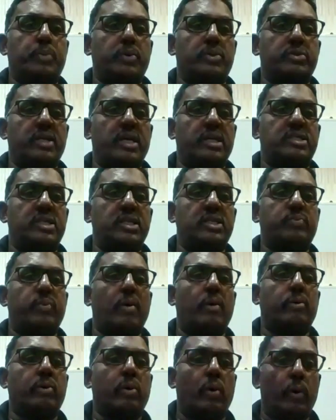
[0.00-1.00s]
process is
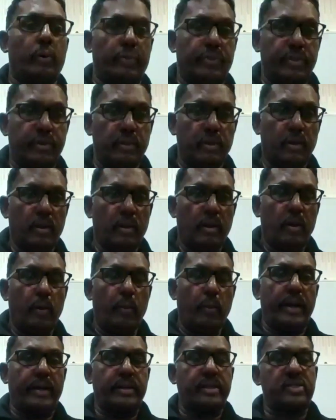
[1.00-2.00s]
for growth,
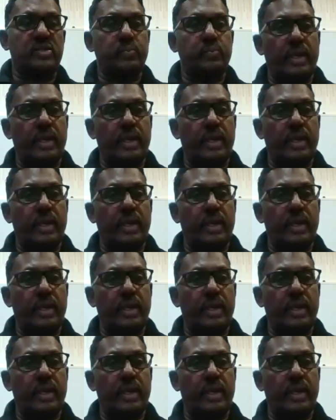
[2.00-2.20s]
whereas